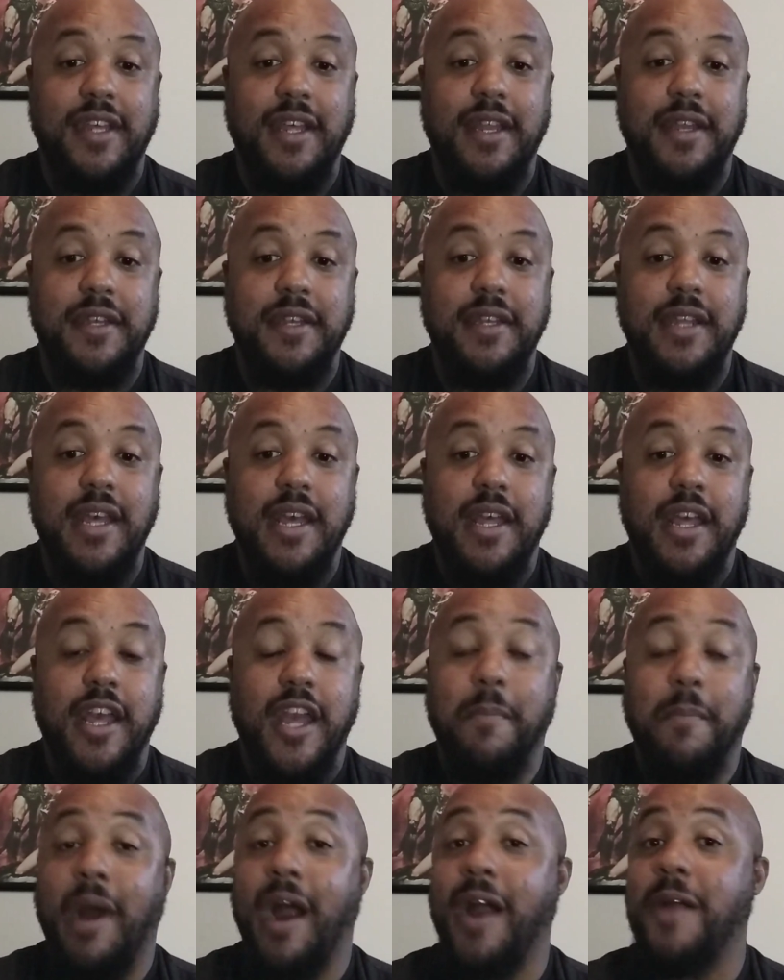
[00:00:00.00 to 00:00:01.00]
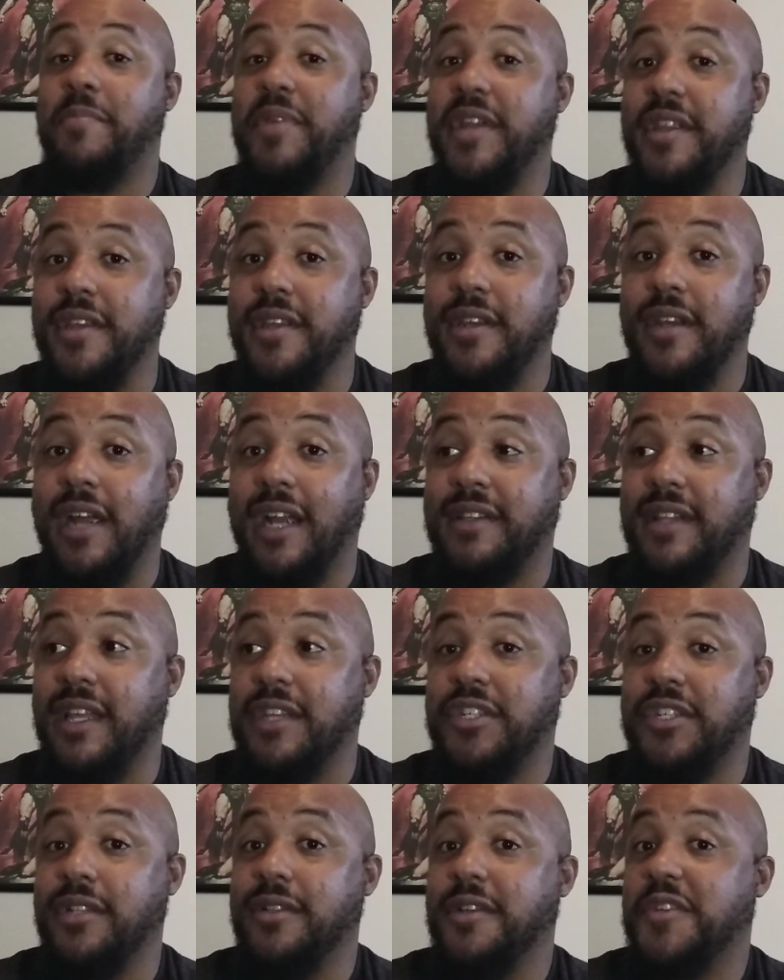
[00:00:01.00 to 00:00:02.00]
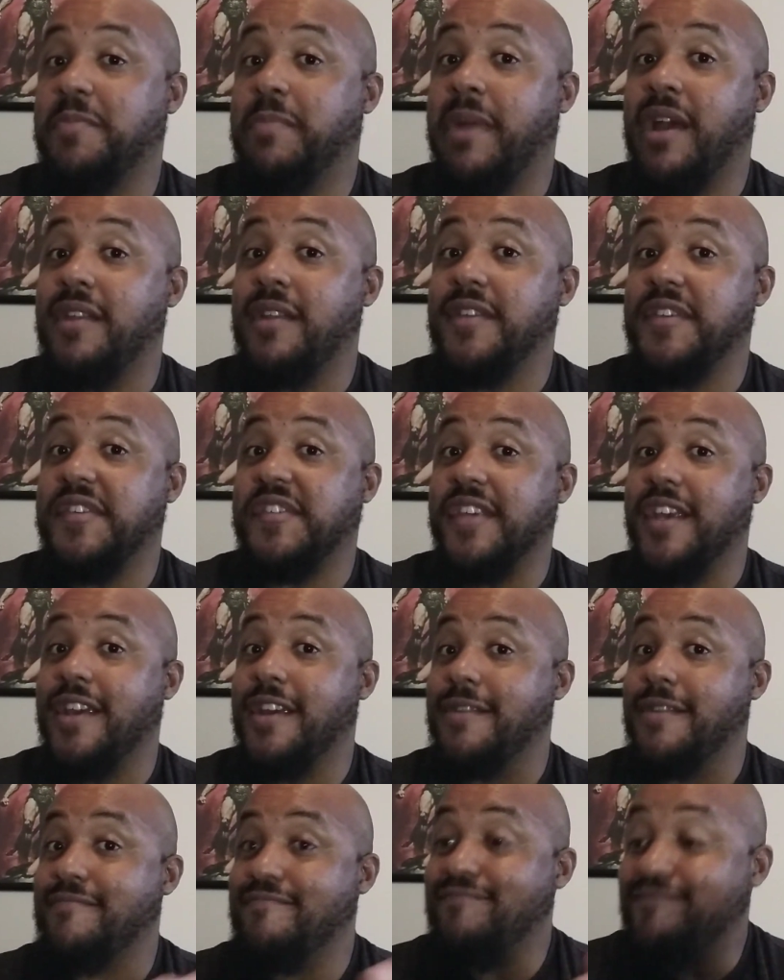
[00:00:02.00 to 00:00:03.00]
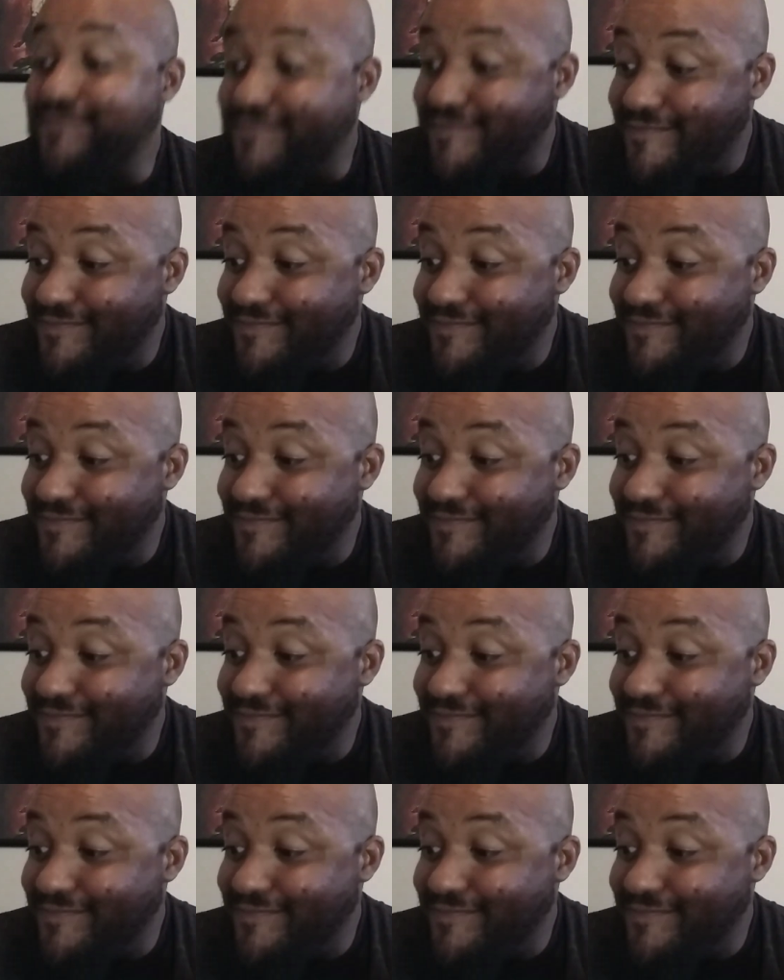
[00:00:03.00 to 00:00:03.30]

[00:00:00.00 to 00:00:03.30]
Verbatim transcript: and in my opinion, I think she looks better than Sam.